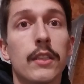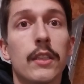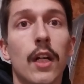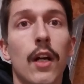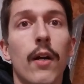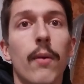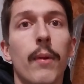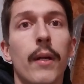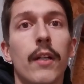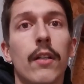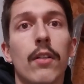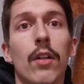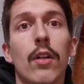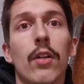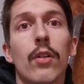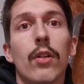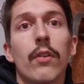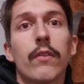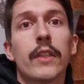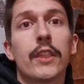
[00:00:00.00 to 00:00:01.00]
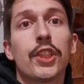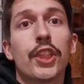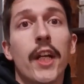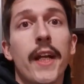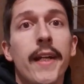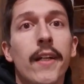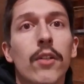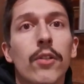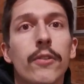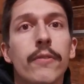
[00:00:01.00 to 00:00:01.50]
can tell by the logo of the
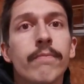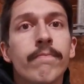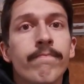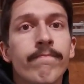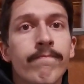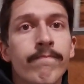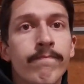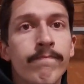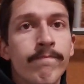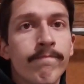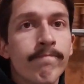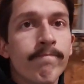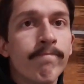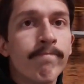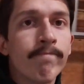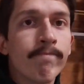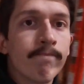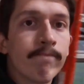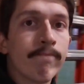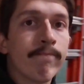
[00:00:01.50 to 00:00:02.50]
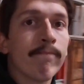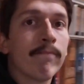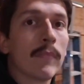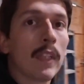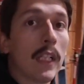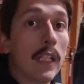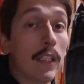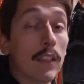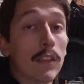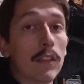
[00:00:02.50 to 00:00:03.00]
channel,
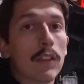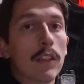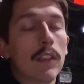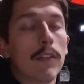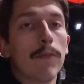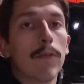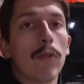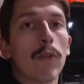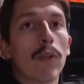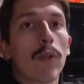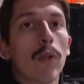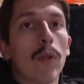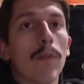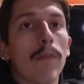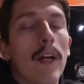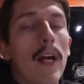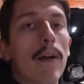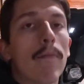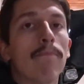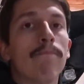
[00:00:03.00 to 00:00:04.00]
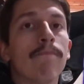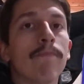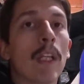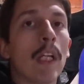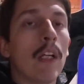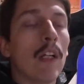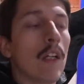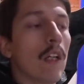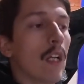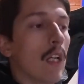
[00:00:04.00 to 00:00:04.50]
it's a C4 Corvette.
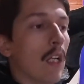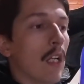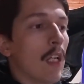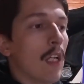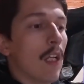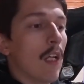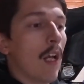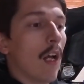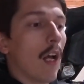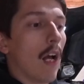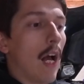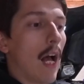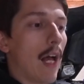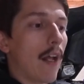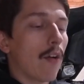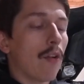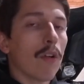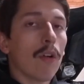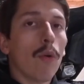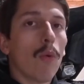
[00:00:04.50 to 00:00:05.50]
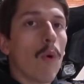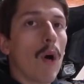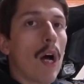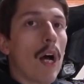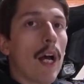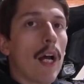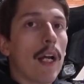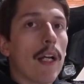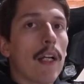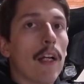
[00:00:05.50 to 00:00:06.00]
I don't know
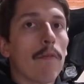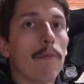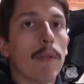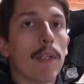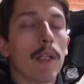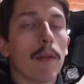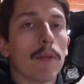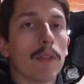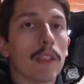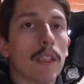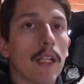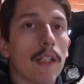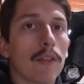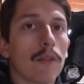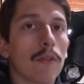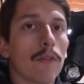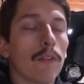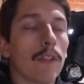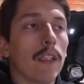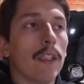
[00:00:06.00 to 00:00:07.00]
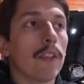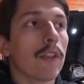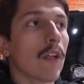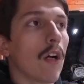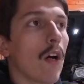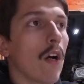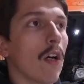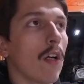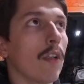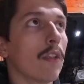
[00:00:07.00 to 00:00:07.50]
why I've been obsessed with these
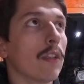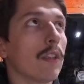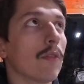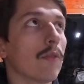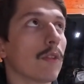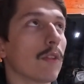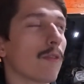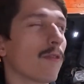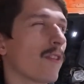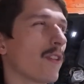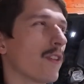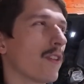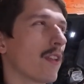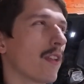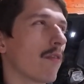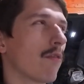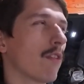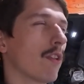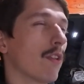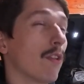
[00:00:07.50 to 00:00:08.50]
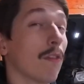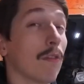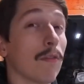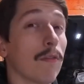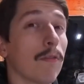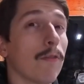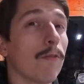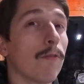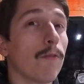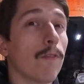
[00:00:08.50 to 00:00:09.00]
cars. It was the first like
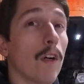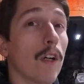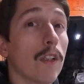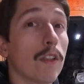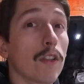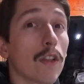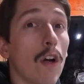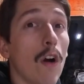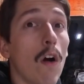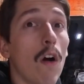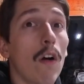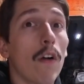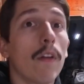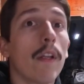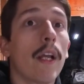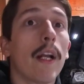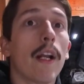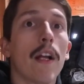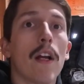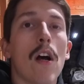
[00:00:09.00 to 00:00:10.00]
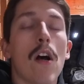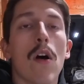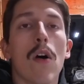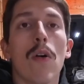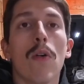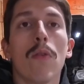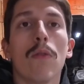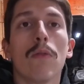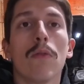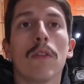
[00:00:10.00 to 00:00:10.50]
real fun car that I
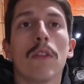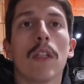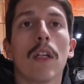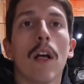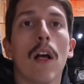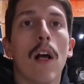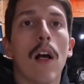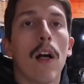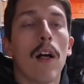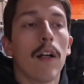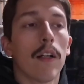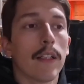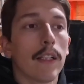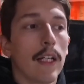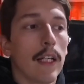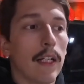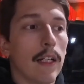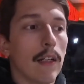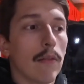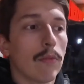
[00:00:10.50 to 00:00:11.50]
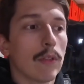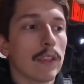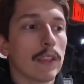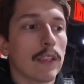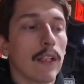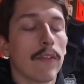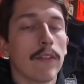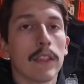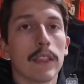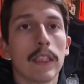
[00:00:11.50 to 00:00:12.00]
owned. Again, I was
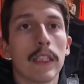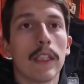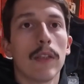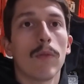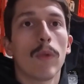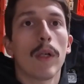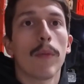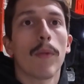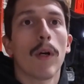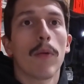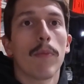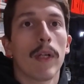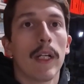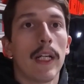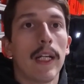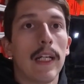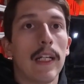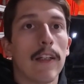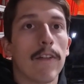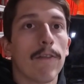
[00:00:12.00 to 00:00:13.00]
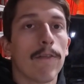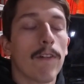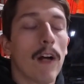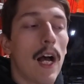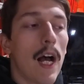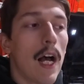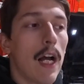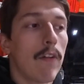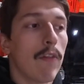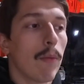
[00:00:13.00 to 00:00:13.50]
17 when I bought my
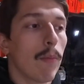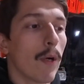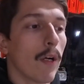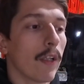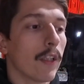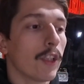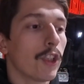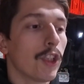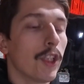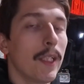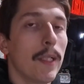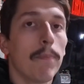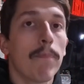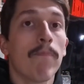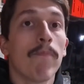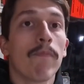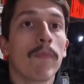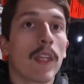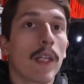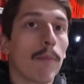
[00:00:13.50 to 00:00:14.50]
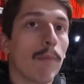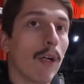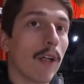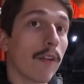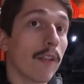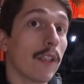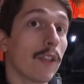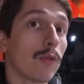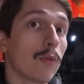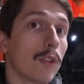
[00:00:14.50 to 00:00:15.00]
85. I bought it cheap.
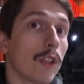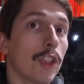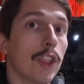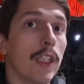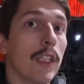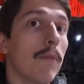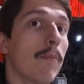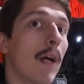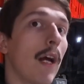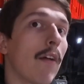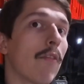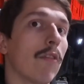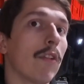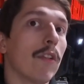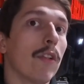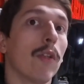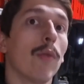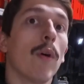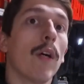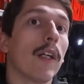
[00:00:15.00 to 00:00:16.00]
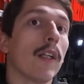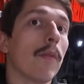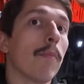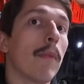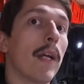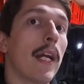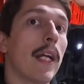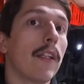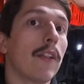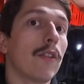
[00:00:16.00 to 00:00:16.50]
Bought this one cheap. I really wanted a
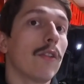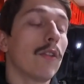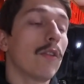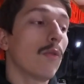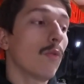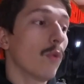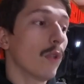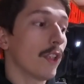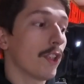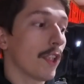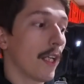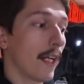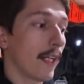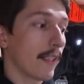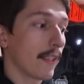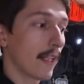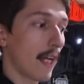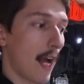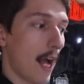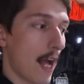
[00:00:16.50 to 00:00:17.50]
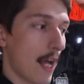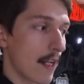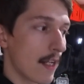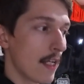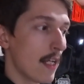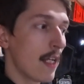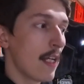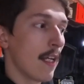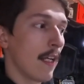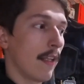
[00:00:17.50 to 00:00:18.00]
manual, which I
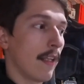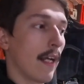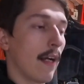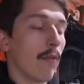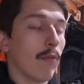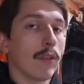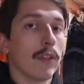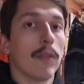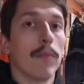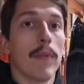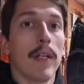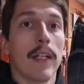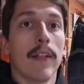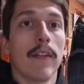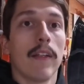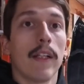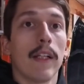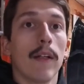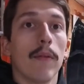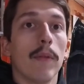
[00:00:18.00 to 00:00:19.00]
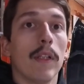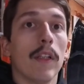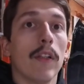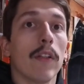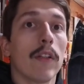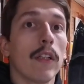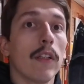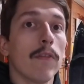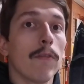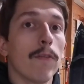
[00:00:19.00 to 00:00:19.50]
got. That was the main thing I've been
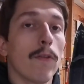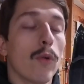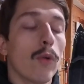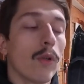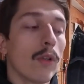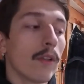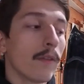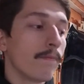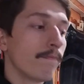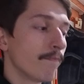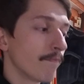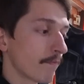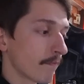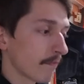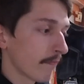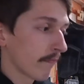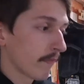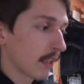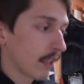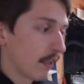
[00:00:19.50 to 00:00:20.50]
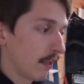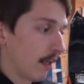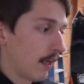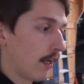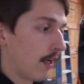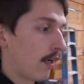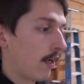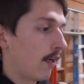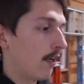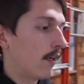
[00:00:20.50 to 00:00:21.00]
looking for.
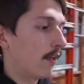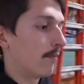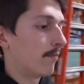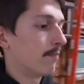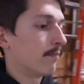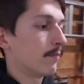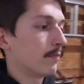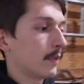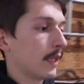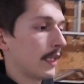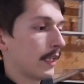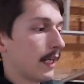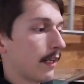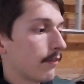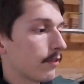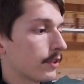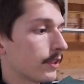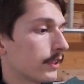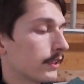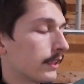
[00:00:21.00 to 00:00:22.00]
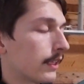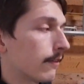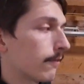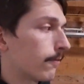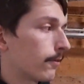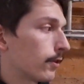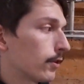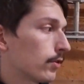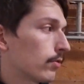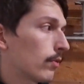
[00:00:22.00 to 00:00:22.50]
And ever since that
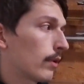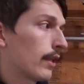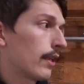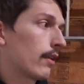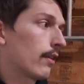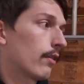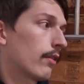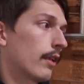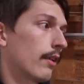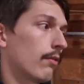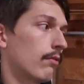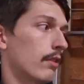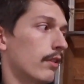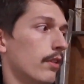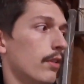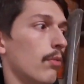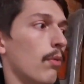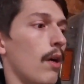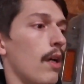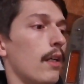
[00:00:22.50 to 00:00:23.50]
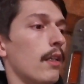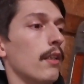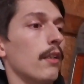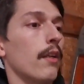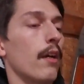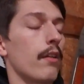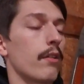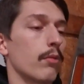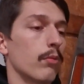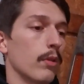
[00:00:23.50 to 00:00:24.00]
first one I owned, I really wanted
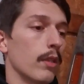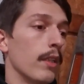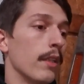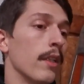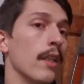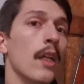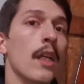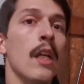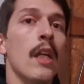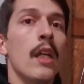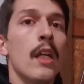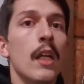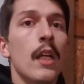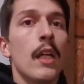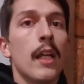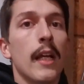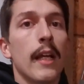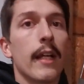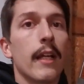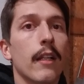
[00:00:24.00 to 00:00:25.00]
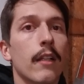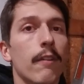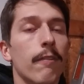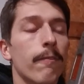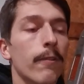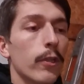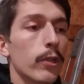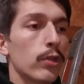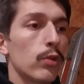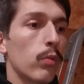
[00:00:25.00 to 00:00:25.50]
another one. And the
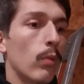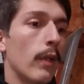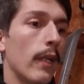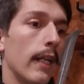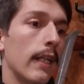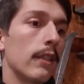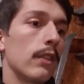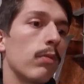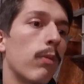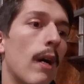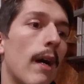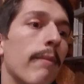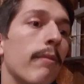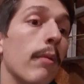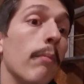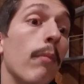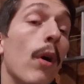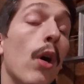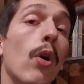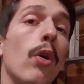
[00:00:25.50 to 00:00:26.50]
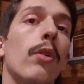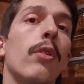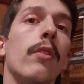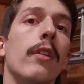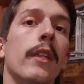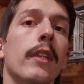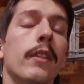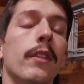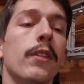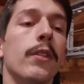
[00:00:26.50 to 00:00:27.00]
first one I had swapped the motor
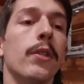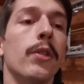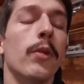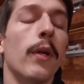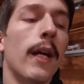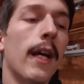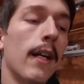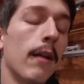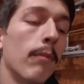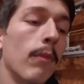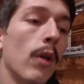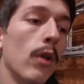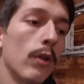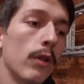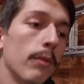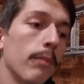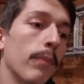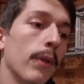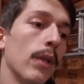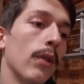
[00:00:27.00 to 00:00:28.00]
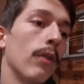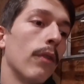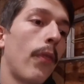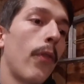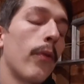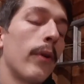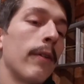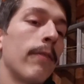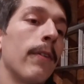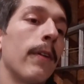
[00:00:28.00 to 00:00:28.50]
into. I had a motor built
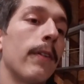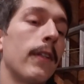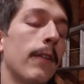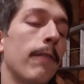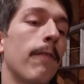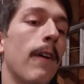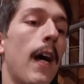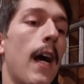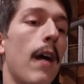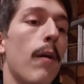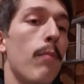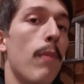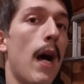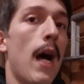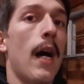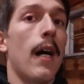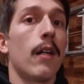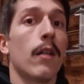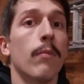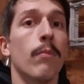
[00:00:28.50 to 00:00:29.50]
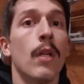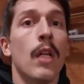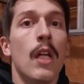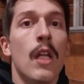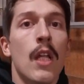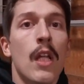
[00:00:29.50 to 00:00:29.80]
355 bottom.